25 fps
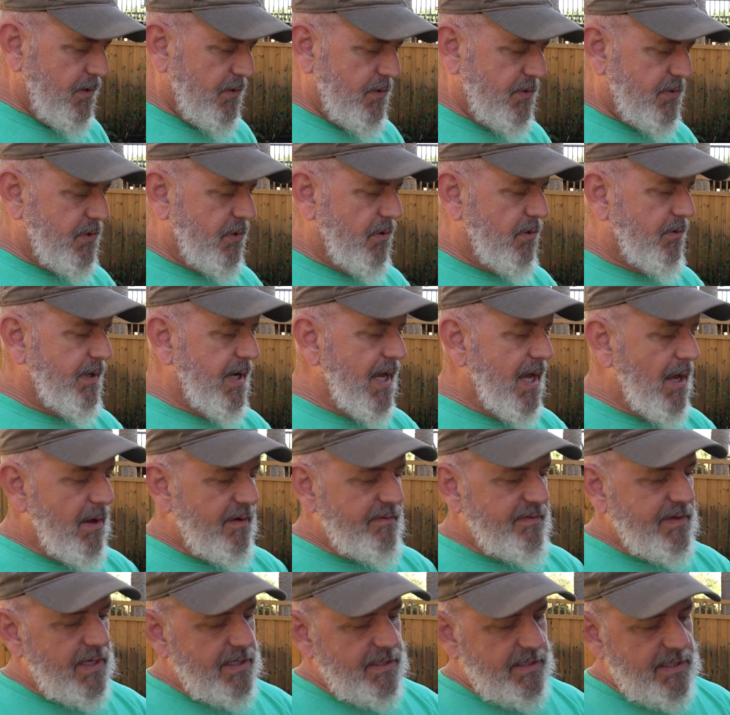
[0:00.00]
So now
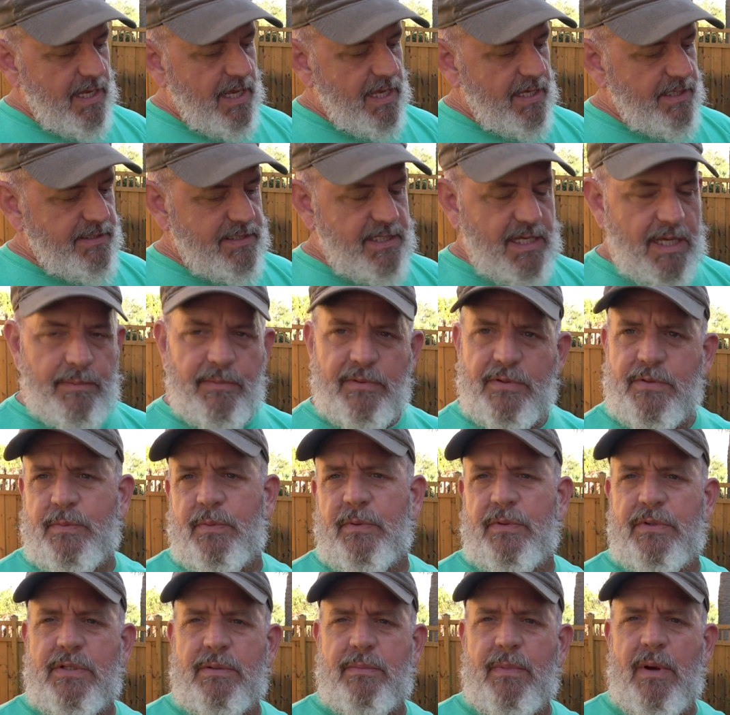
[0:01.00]
I've got 9
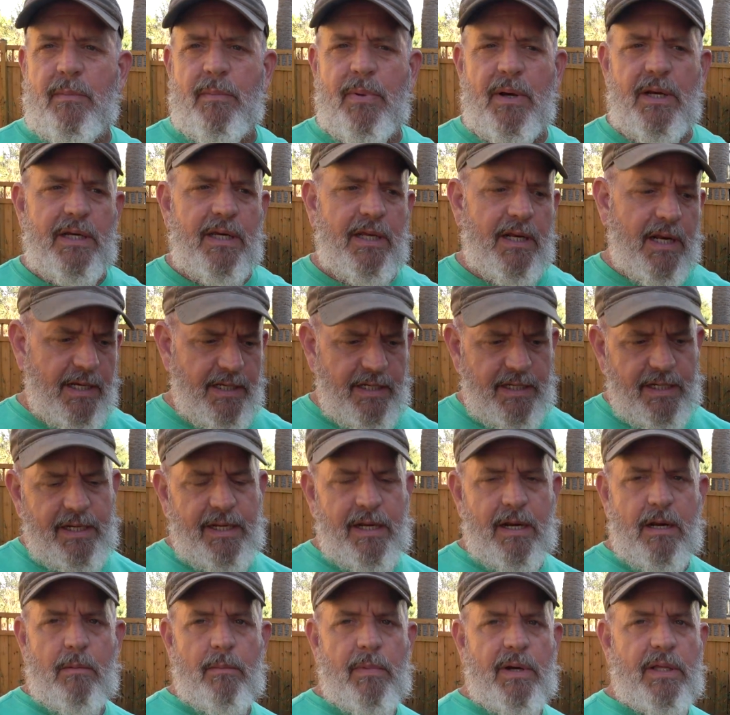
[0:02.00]
tablespoons in my bucket and I need to
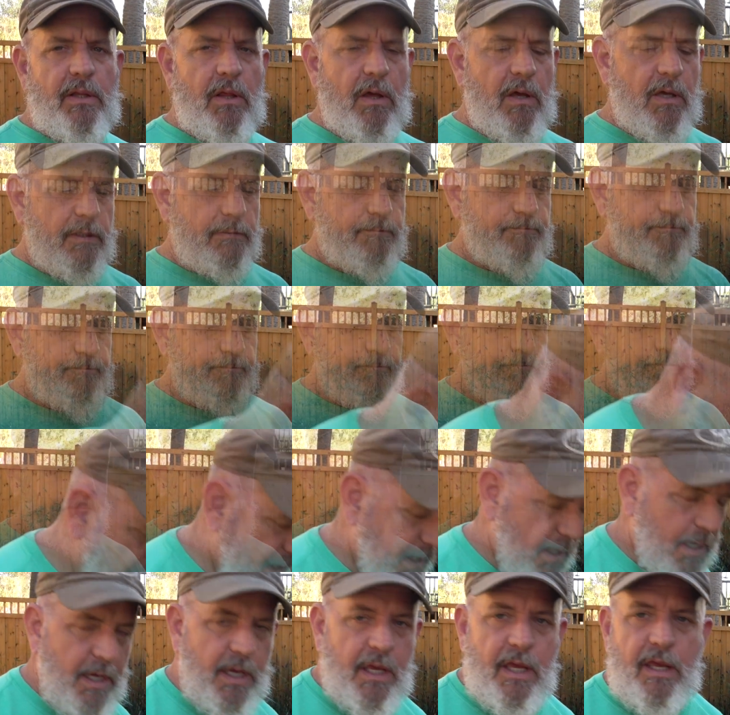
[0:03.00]
get on my lawn.
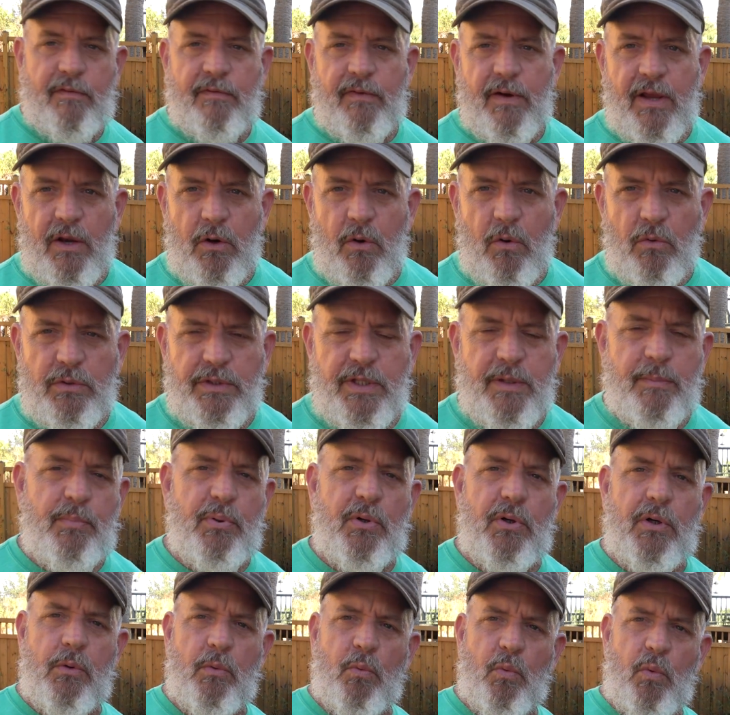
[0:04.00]
If I only
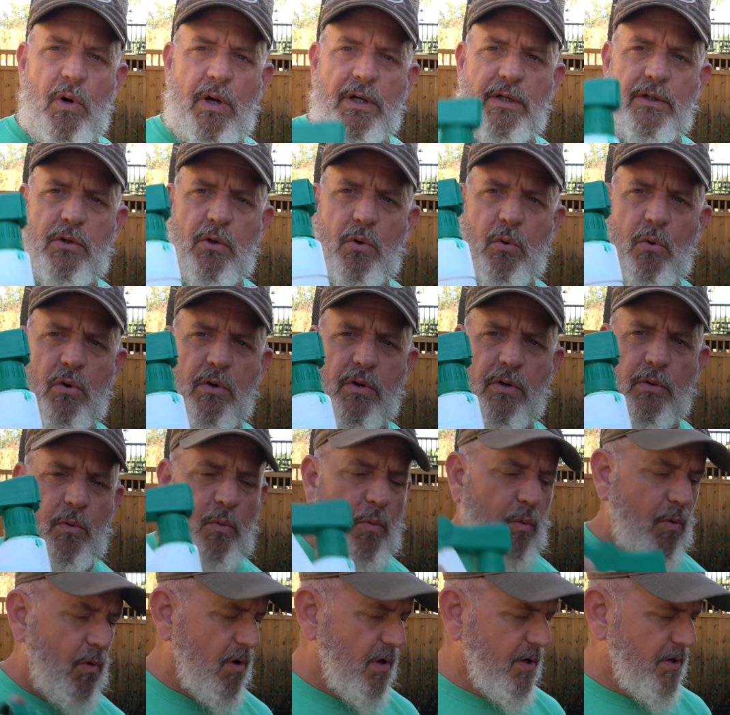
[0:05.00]
put 1 quart
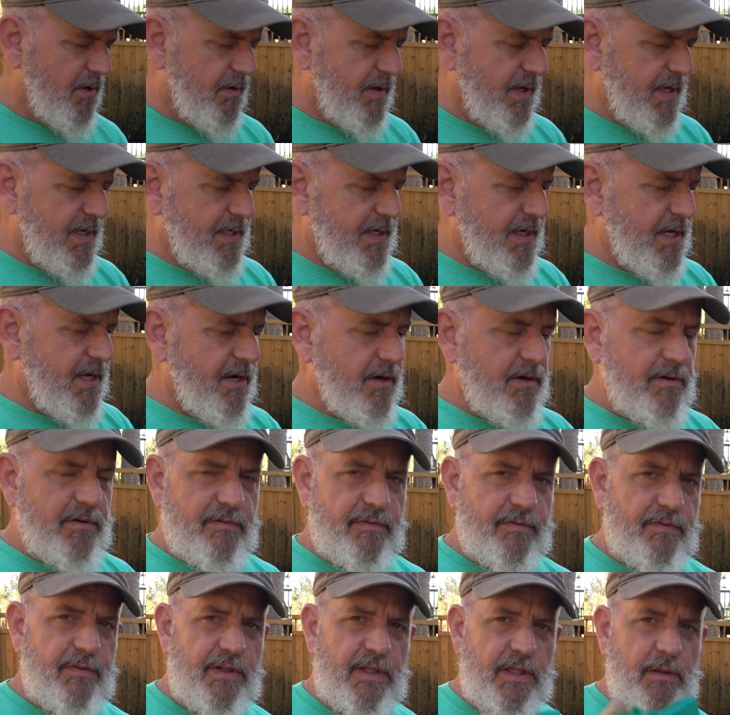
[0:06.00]
of water in here
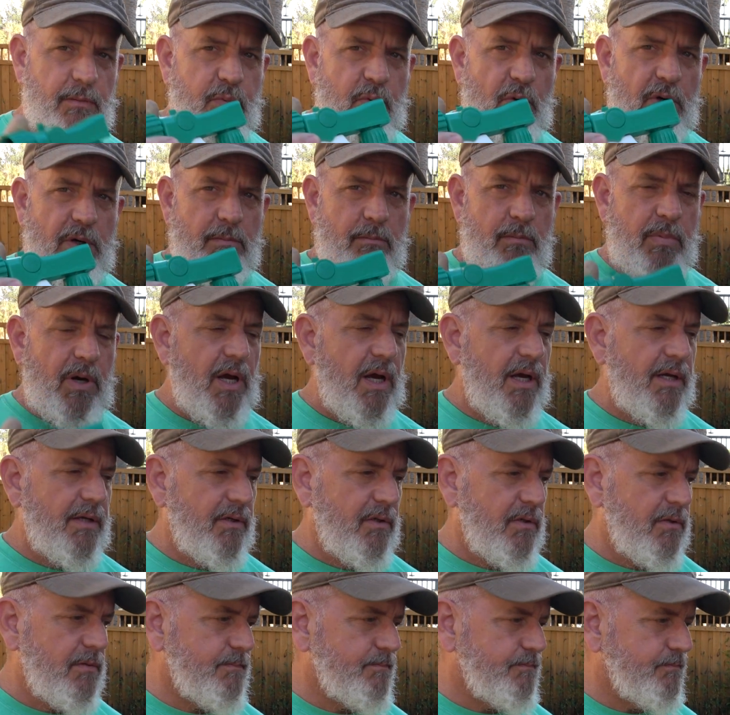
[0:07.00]
to fill up 1
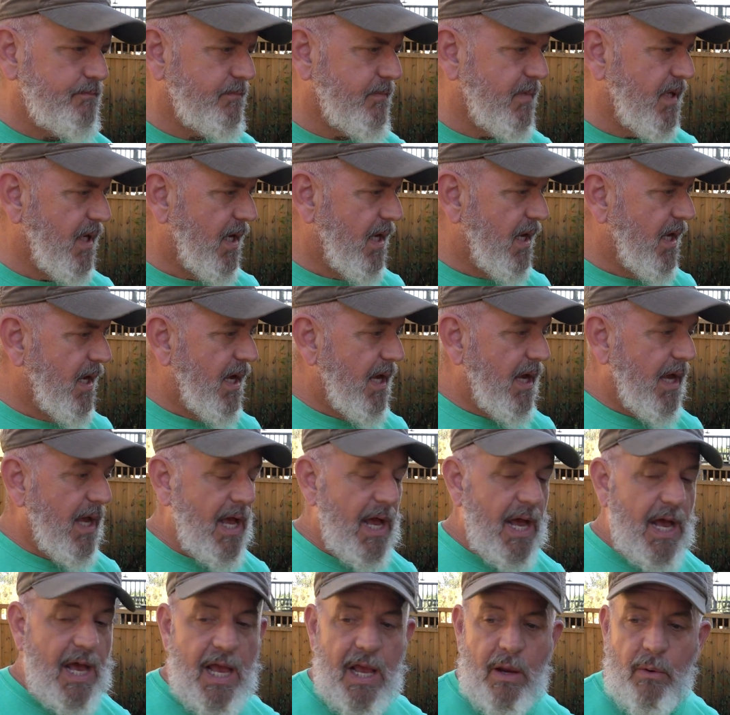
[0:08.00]
bottle,
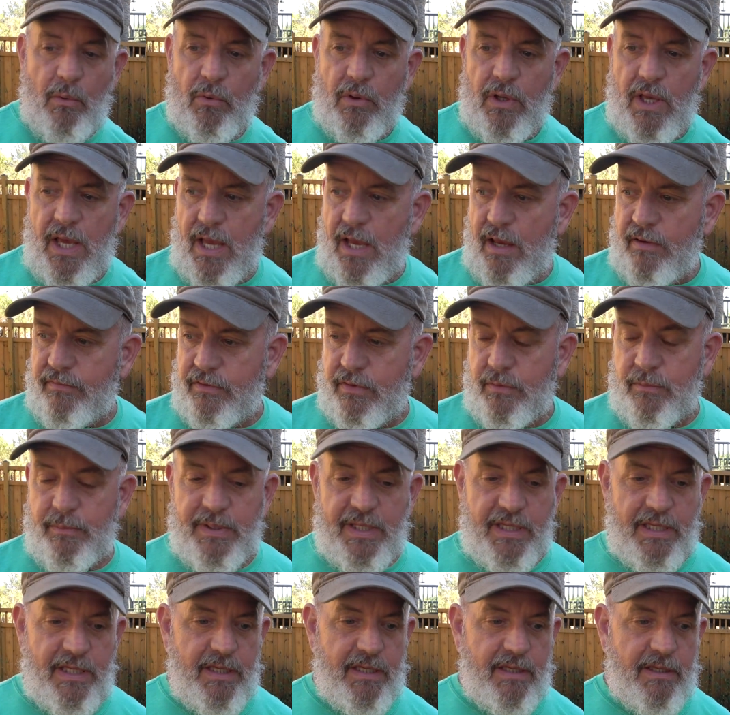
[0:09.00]
I will have to
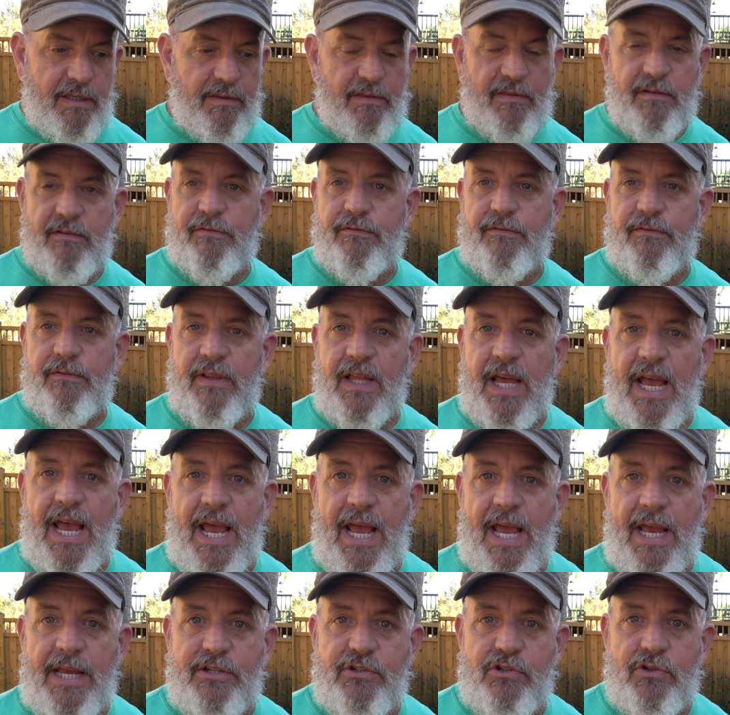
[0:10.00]
be the
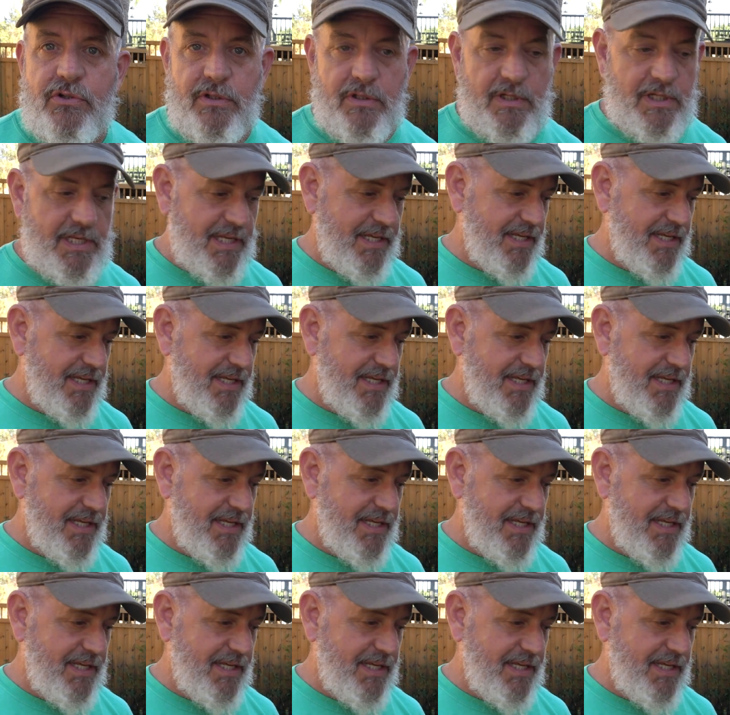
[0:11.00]
Flash.